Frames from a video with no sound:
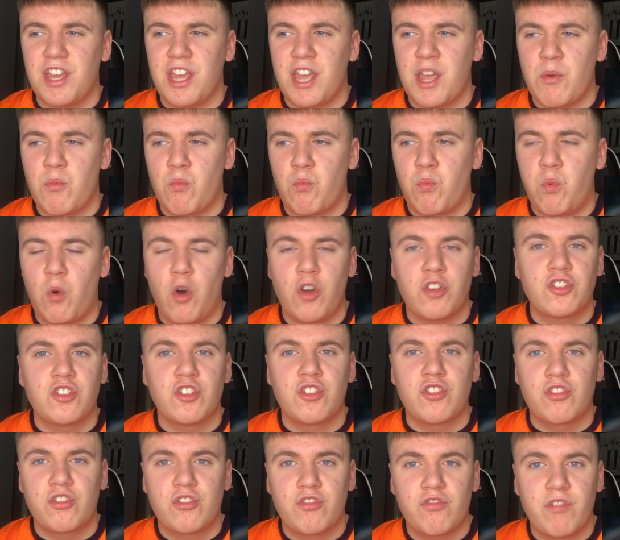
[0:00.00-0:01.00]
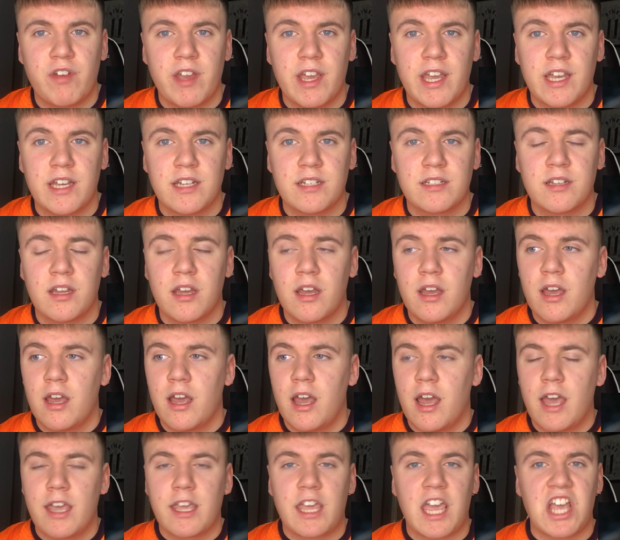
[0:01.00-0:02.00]
It wasn't great.
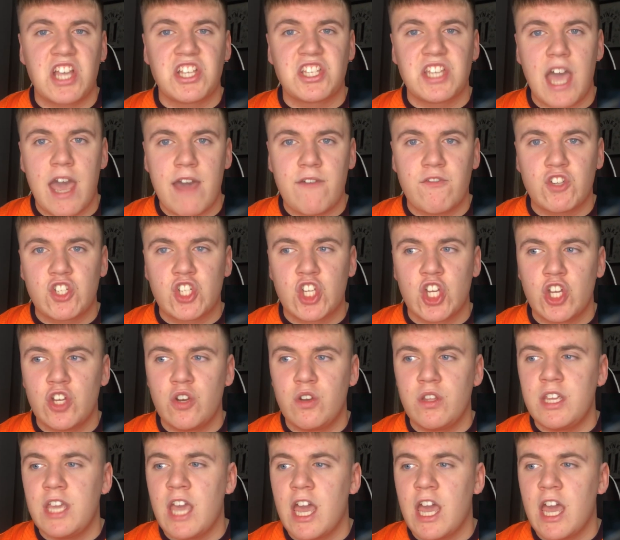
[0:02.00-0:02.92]
against Everton.